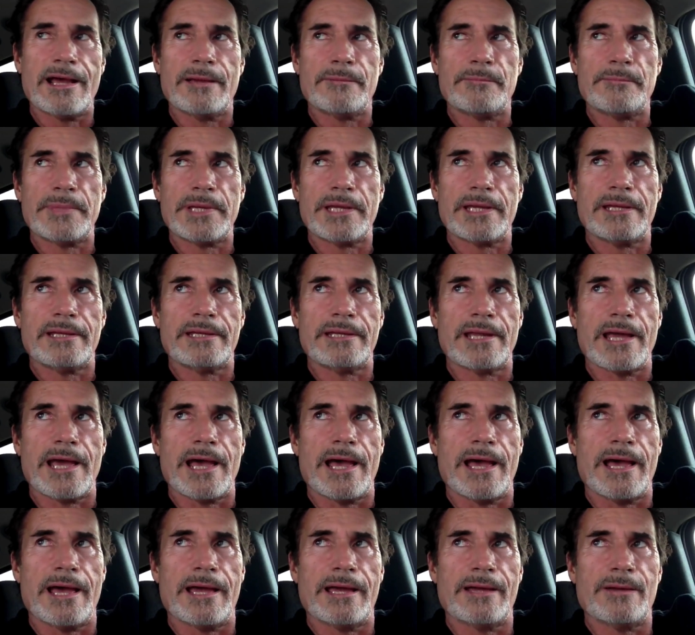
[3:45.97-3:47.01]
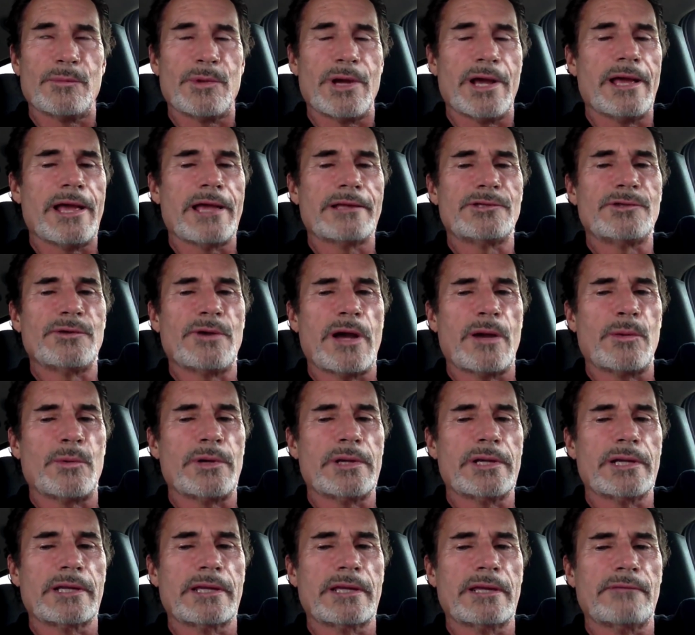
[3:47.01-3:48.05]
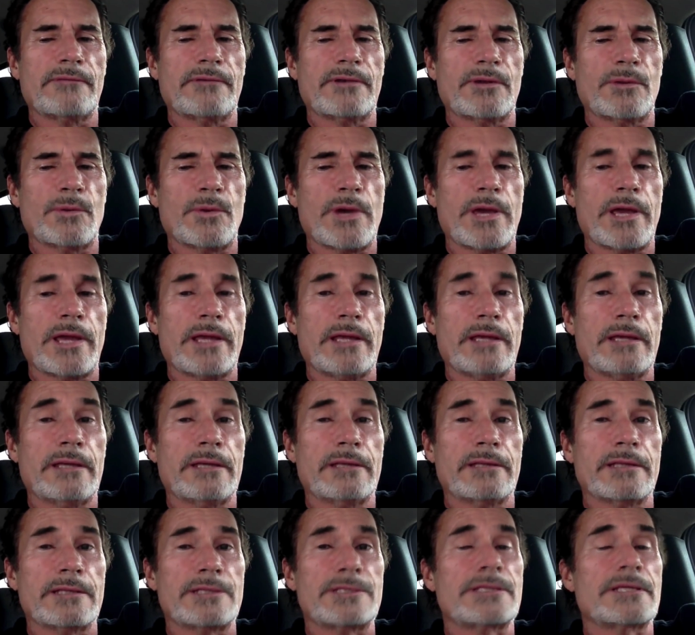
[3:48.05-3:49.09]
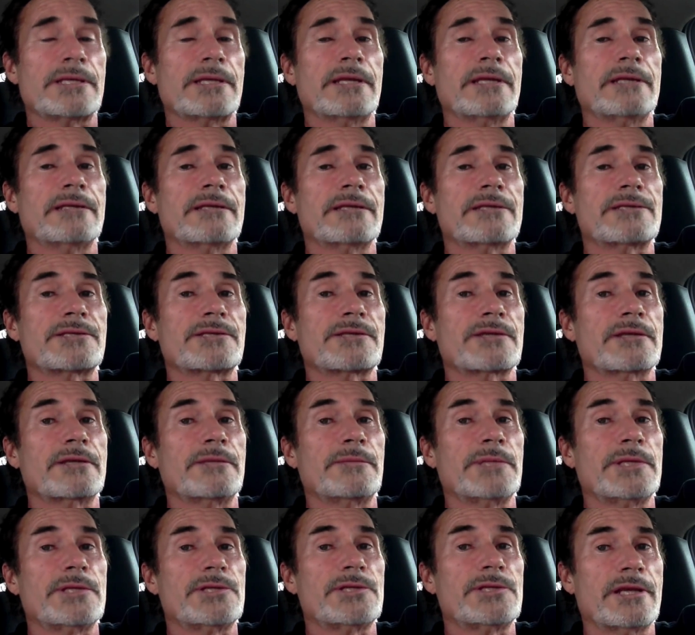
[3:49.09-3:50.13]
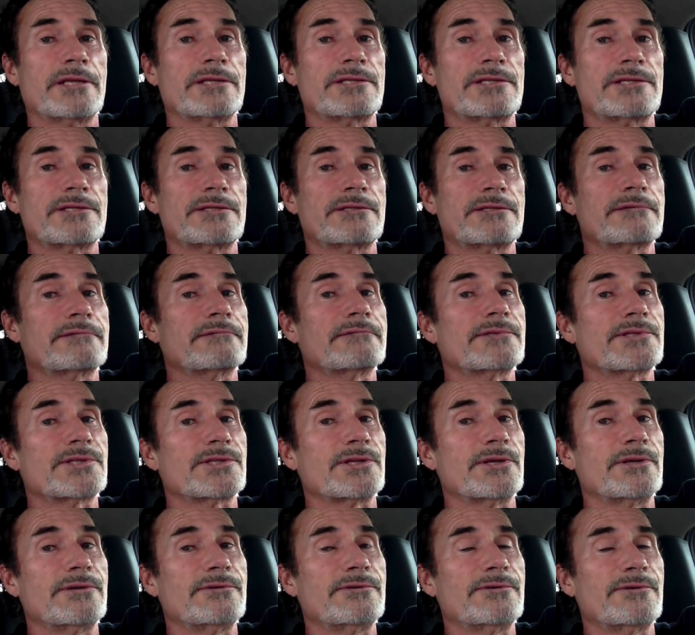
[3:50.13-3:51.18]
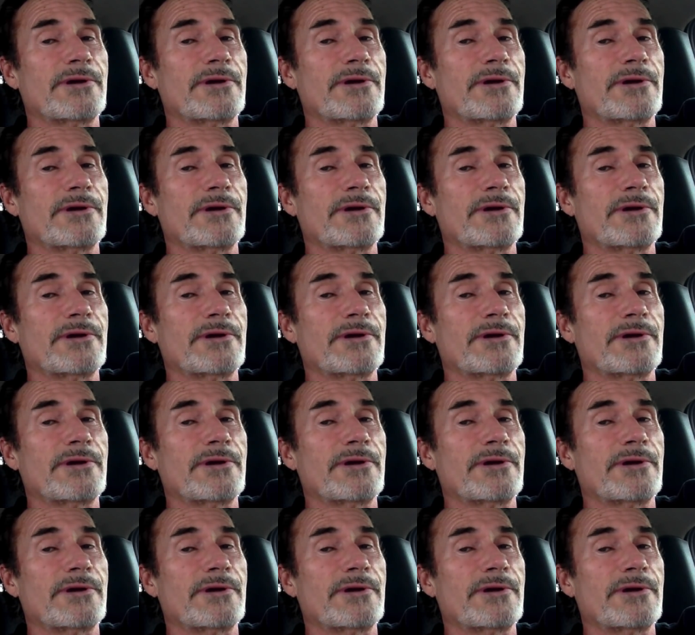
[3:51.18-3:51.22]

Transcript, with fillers: I'm in. Uh, well, do I want to give it away in the city that's going to be judged soon?